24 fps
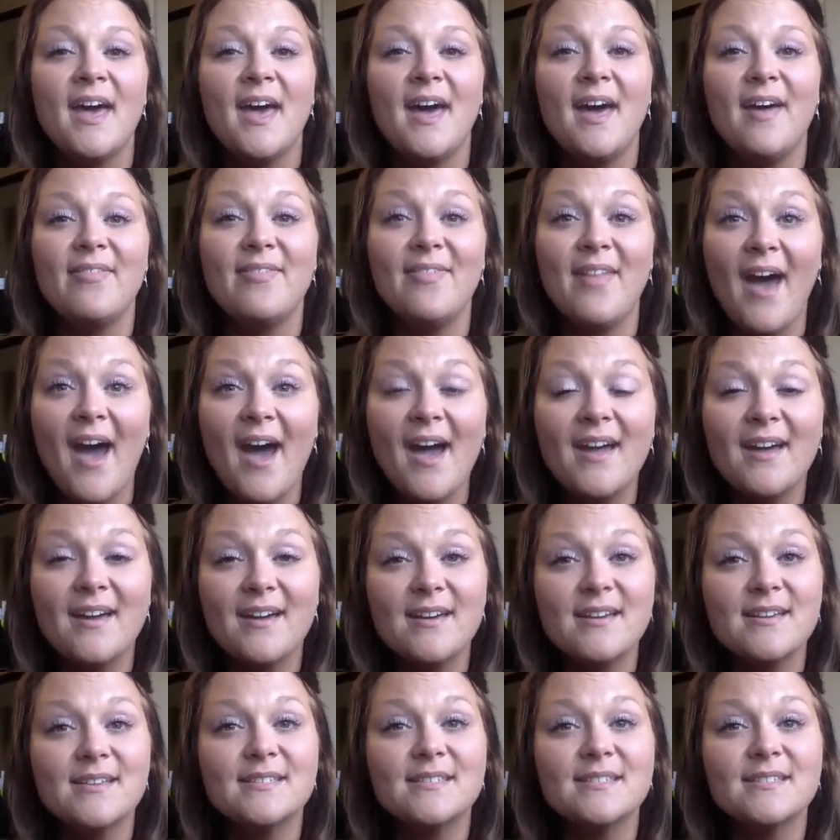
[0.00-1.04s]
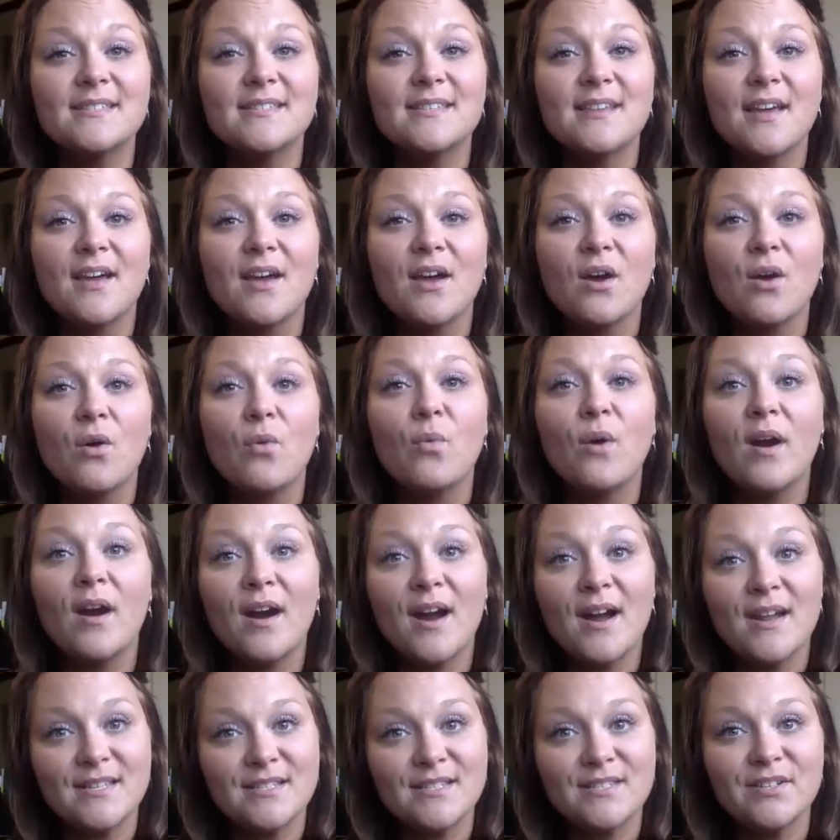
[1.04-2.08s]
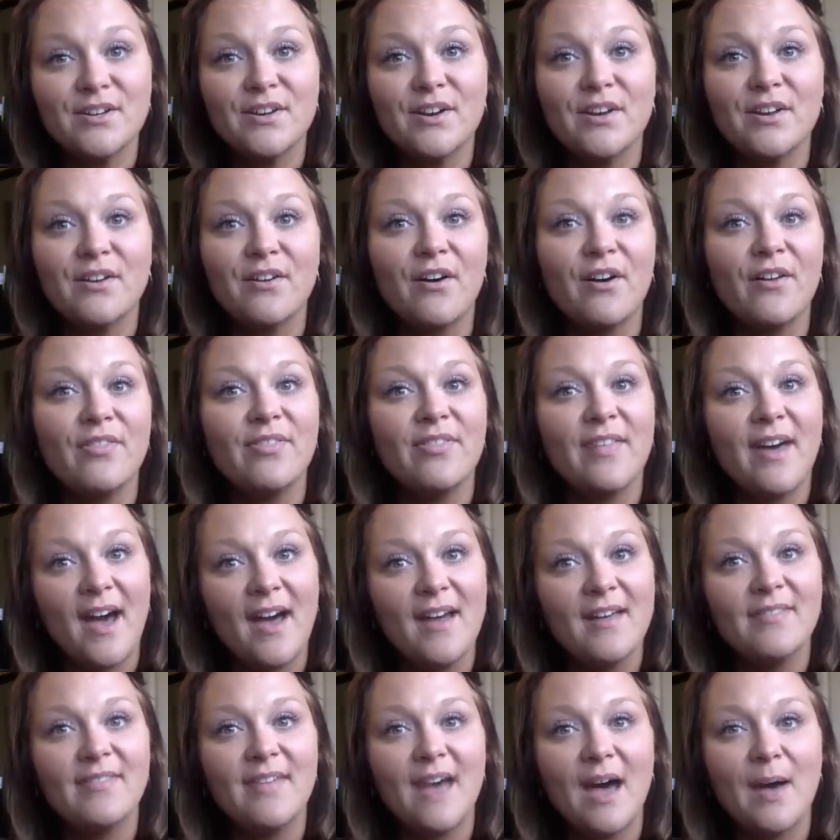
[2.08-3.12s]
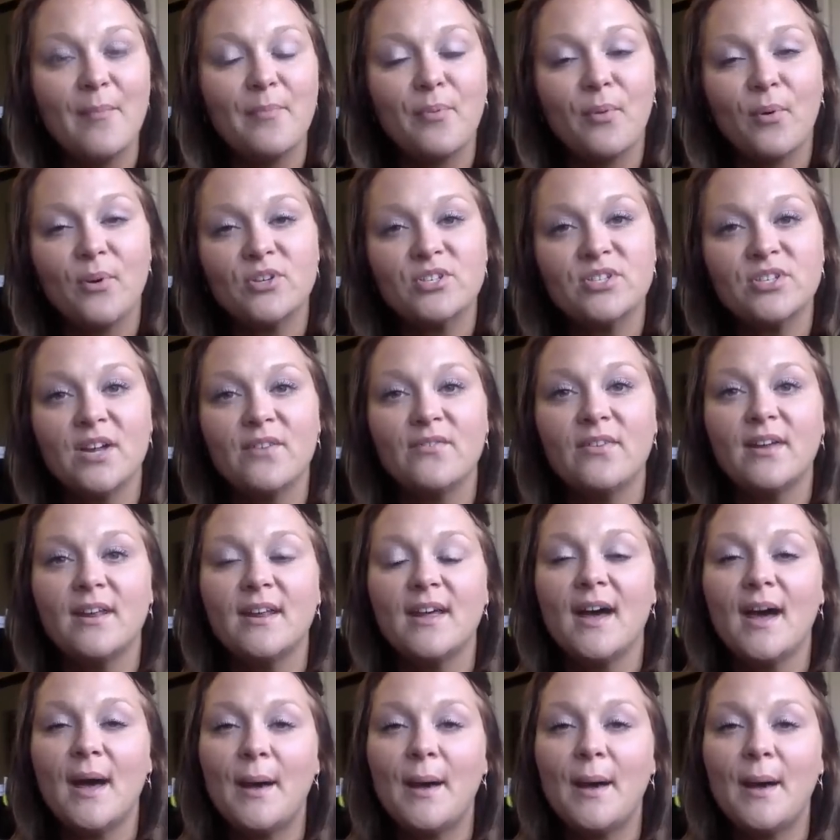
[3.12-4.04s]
And that is where I stood on that portion of it.